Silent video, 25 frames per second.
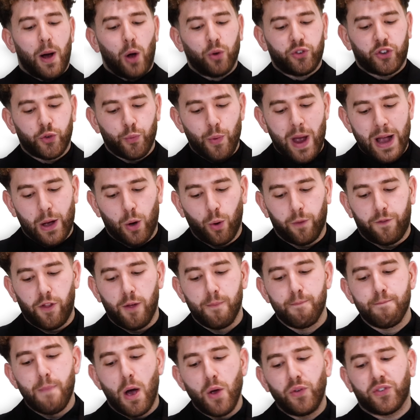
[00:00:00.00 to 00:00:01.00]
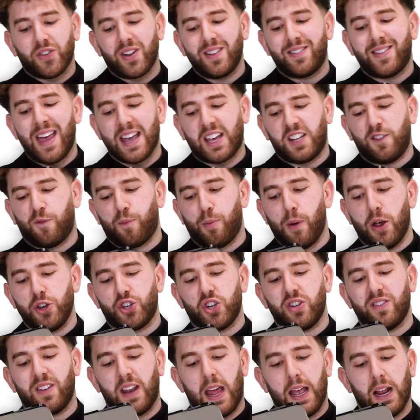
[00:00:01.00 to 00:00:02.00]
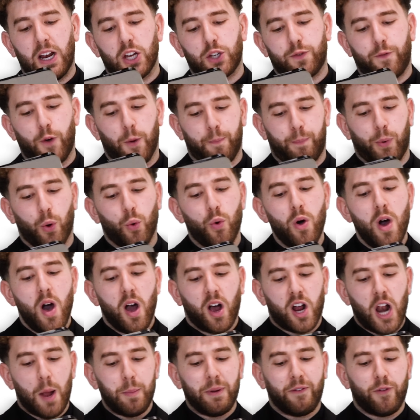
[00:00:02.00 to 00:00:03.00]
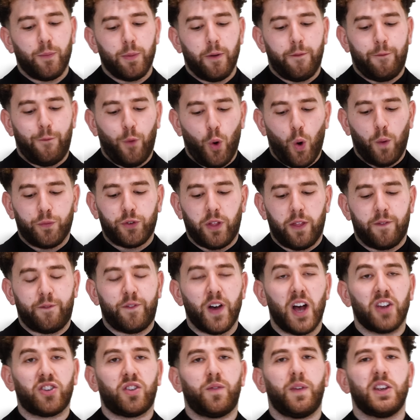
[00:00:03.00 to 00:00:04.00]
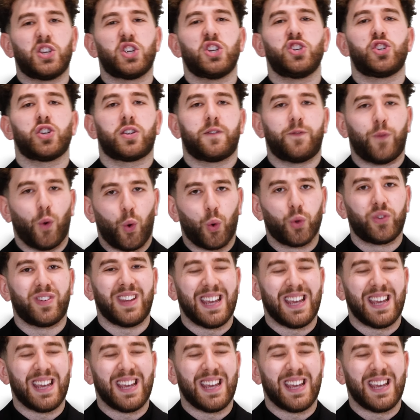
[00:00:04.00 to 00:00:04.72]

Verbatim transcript: holds the record for the most consecutive promotions in English football, climbing from the fourth to the first division in just four